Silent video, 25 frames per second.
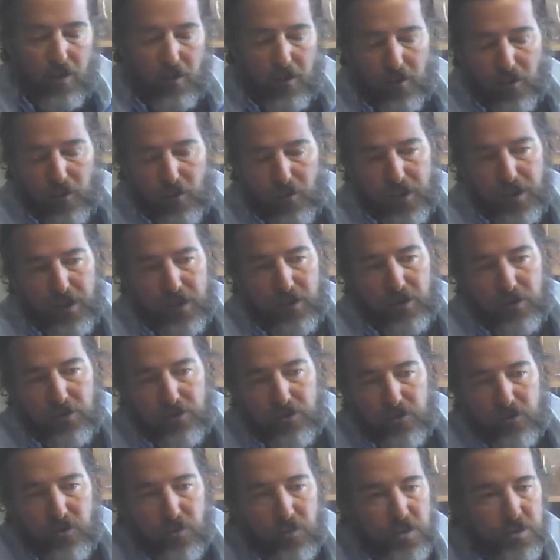a week or
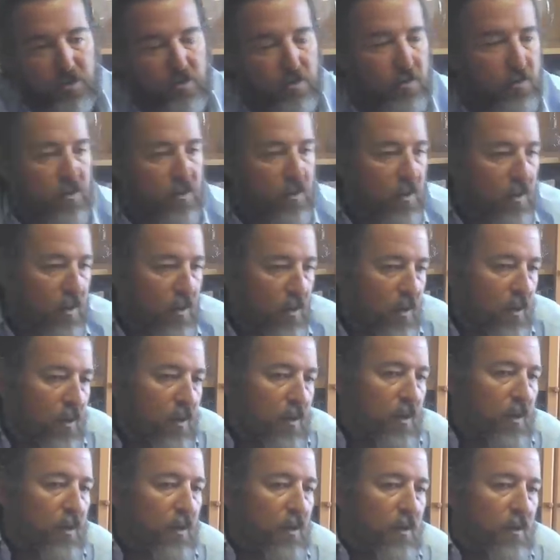two, which
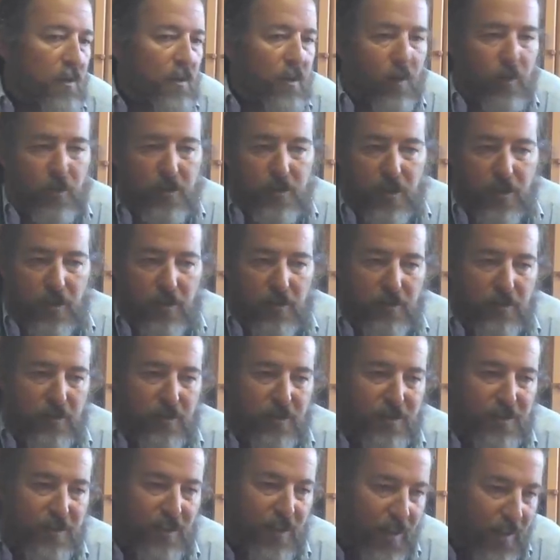nowadays
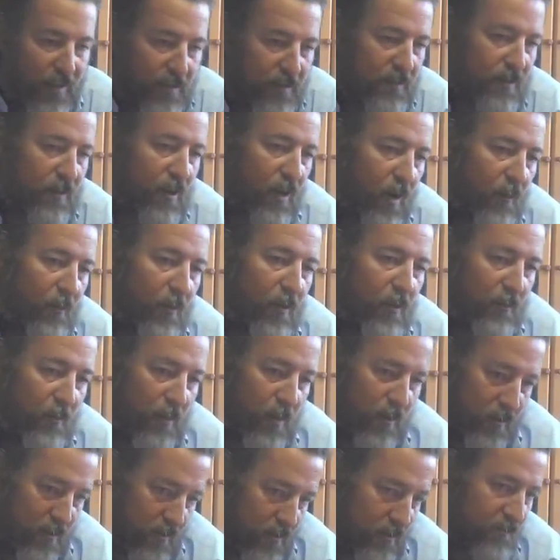is less common,
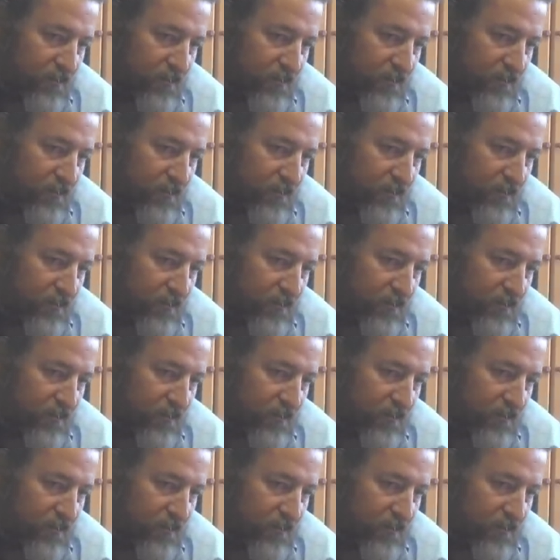but.